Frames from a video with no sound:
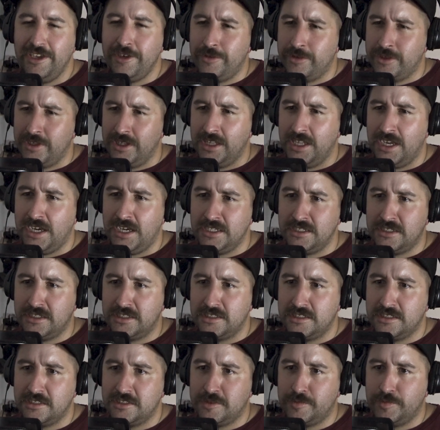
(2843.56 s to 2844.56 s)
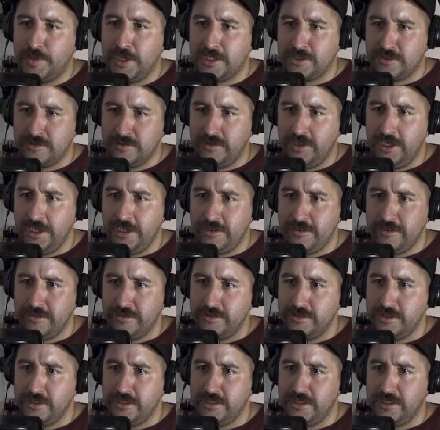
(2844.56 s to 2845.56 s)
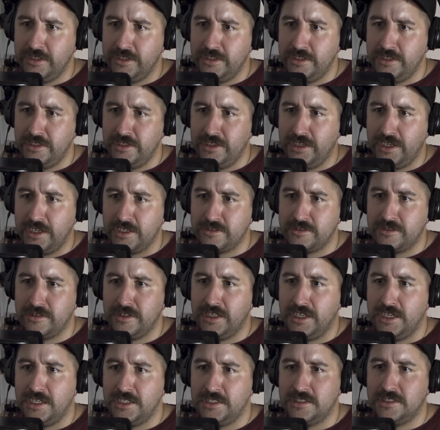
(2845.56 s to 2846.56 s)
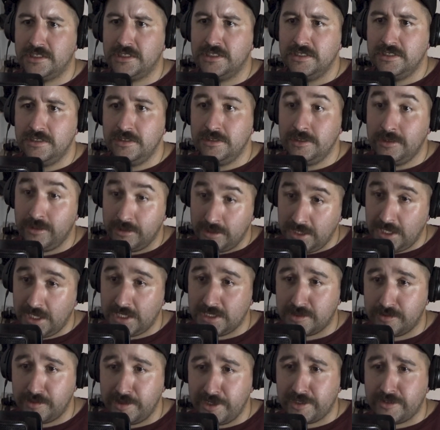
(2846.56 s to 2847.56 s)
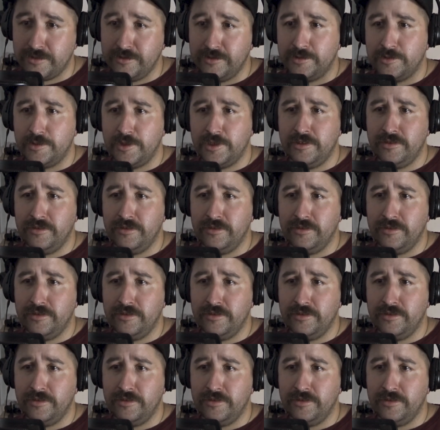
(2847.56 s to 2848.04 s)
on a large spectral now, or the extra large? You're on large spectral as well?